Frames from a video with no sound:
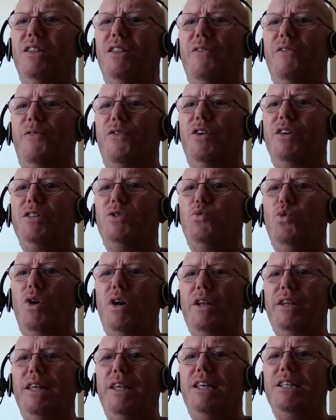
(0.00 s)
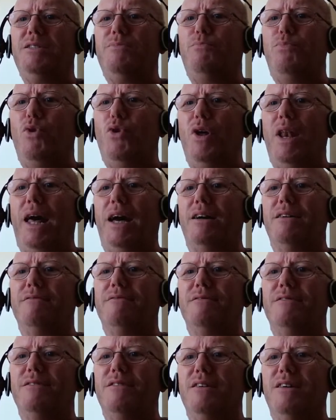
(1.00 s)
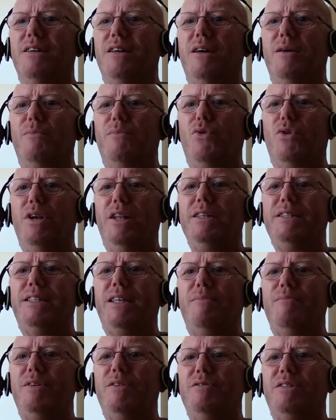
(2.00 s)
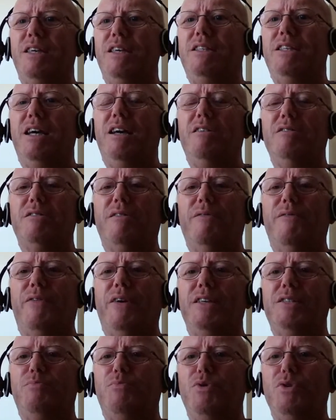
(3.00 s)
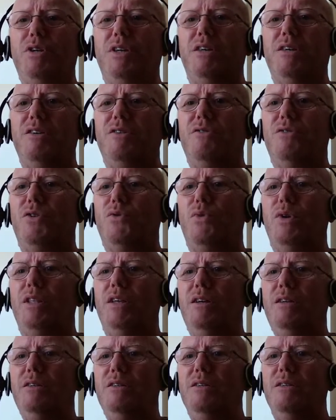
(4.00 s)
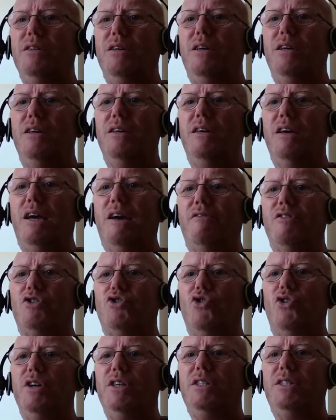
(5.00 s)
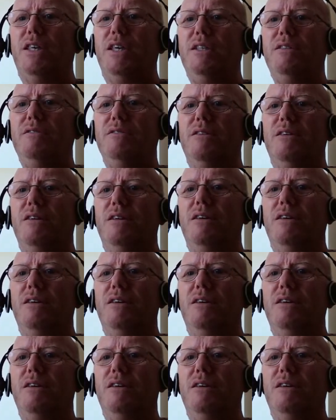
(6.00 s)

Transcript: The first one is Paula. Paula, send me your details on Facebook. You're the winner. You have a choice then.